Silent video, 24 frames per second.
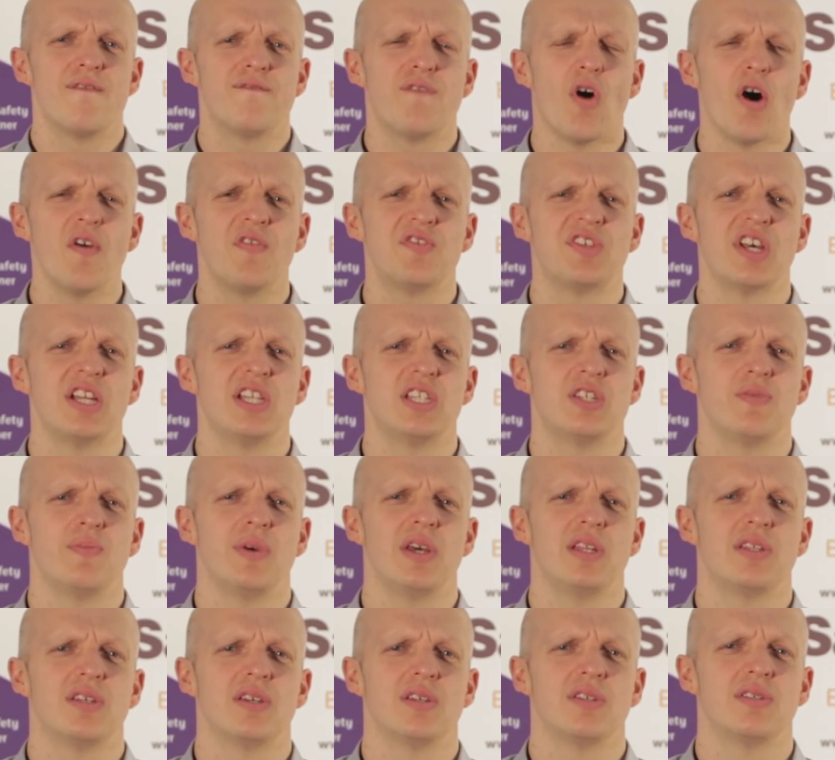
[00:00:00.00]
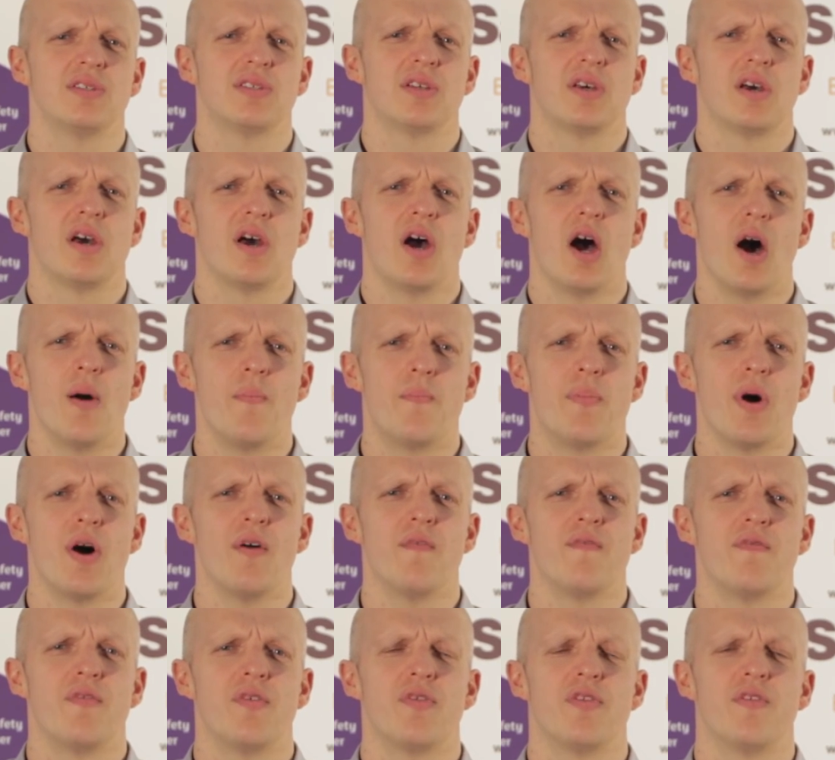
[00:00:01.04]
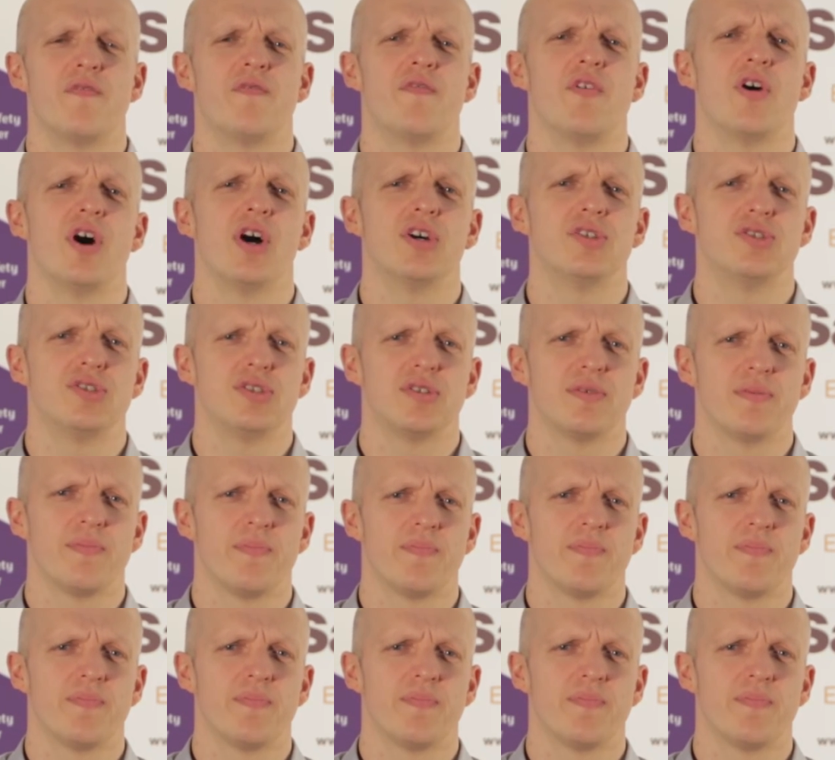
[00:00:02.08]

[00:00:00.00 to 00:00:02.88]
5 centimetres above the first.